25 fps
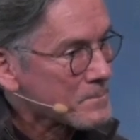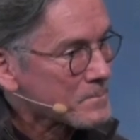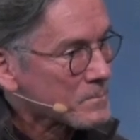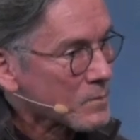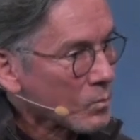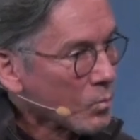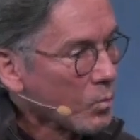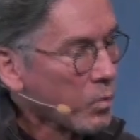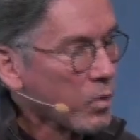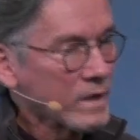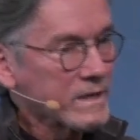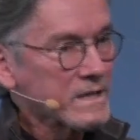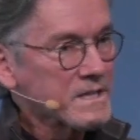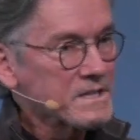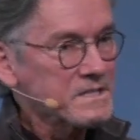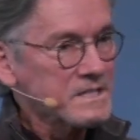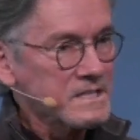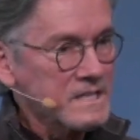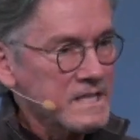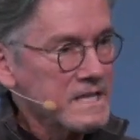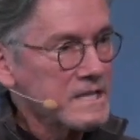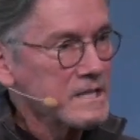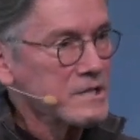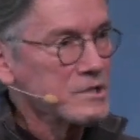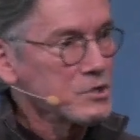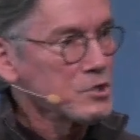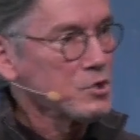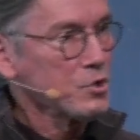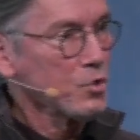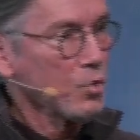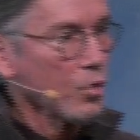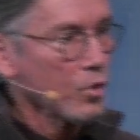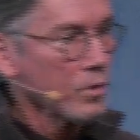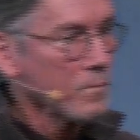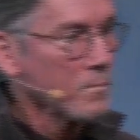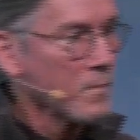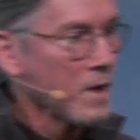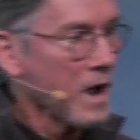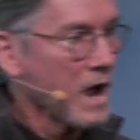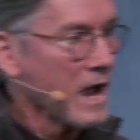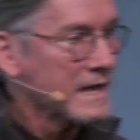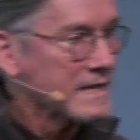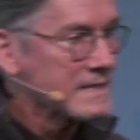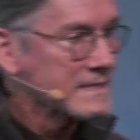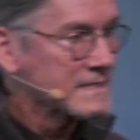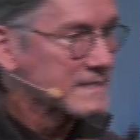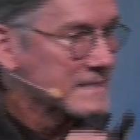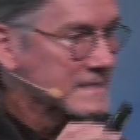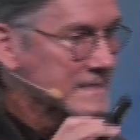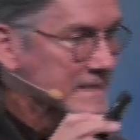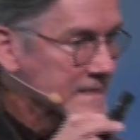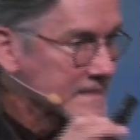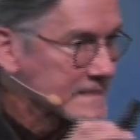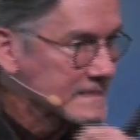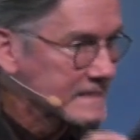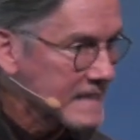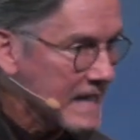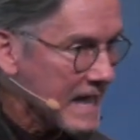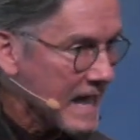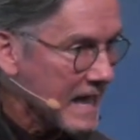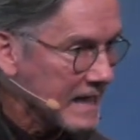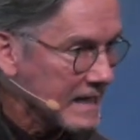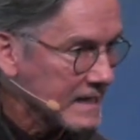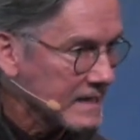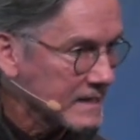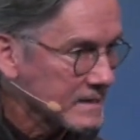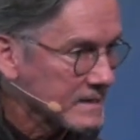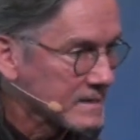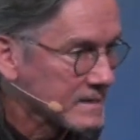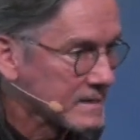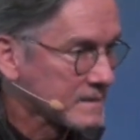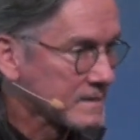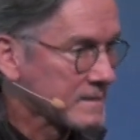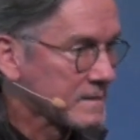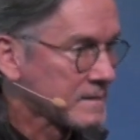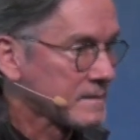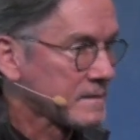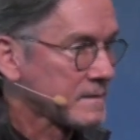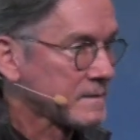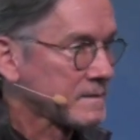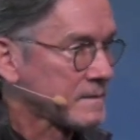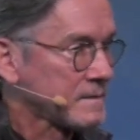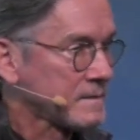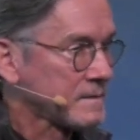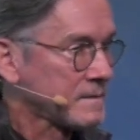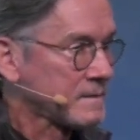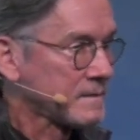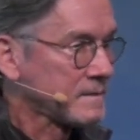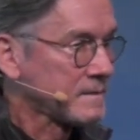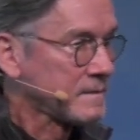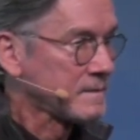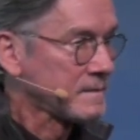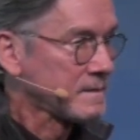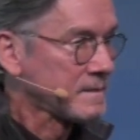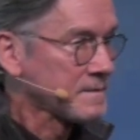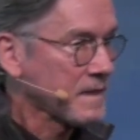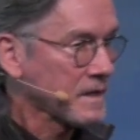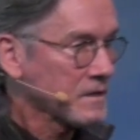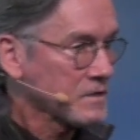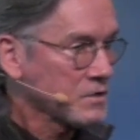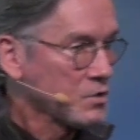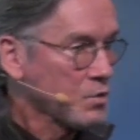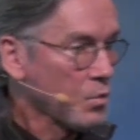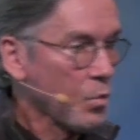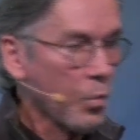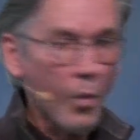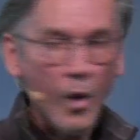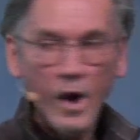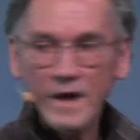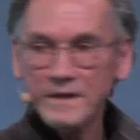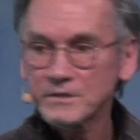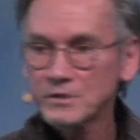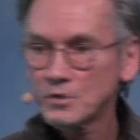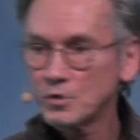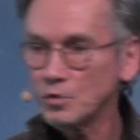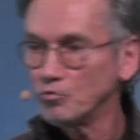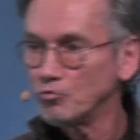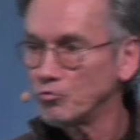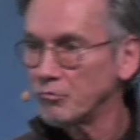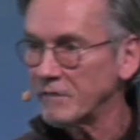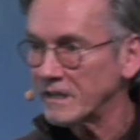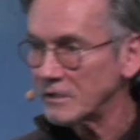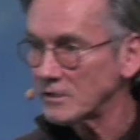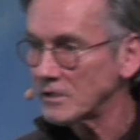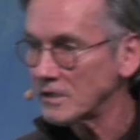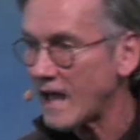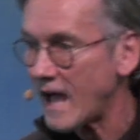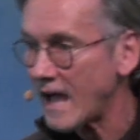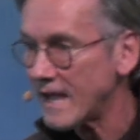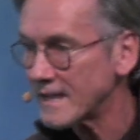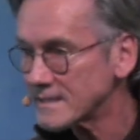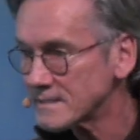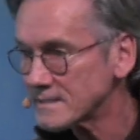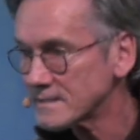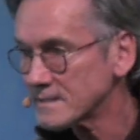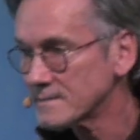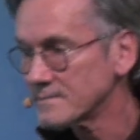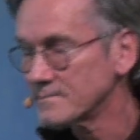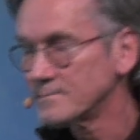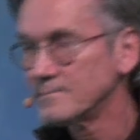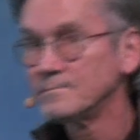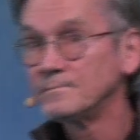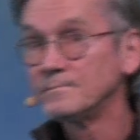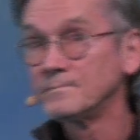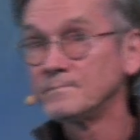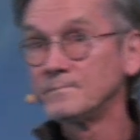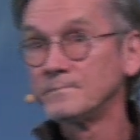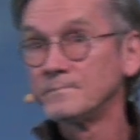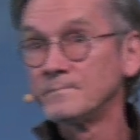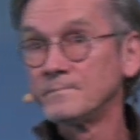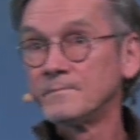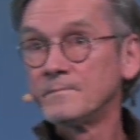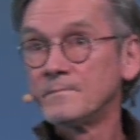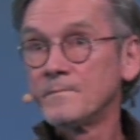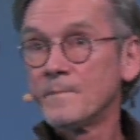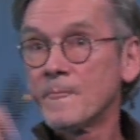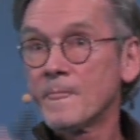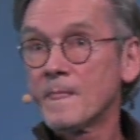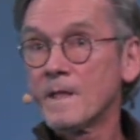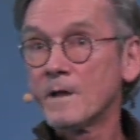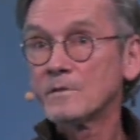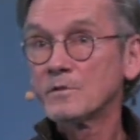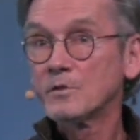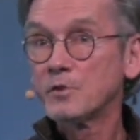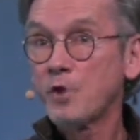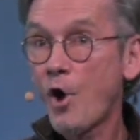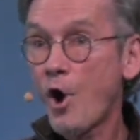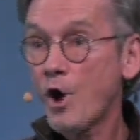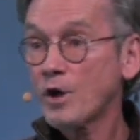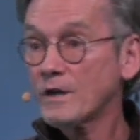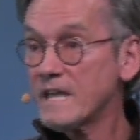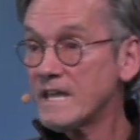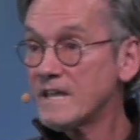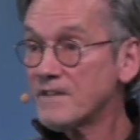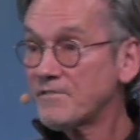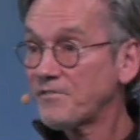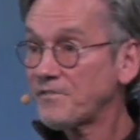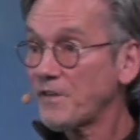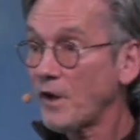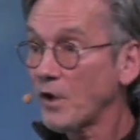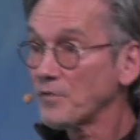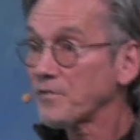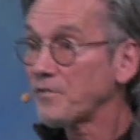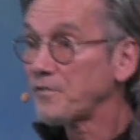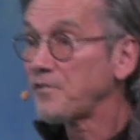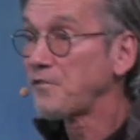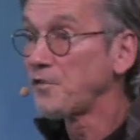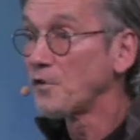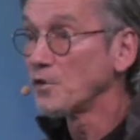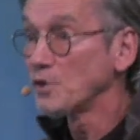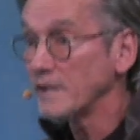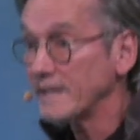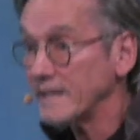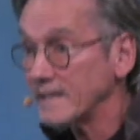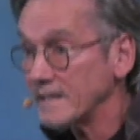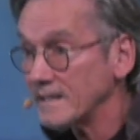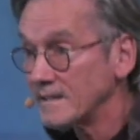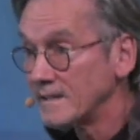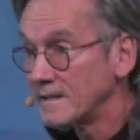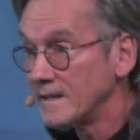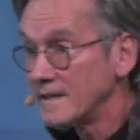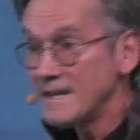What is in your mind today that you want to realize? Longing felt fully.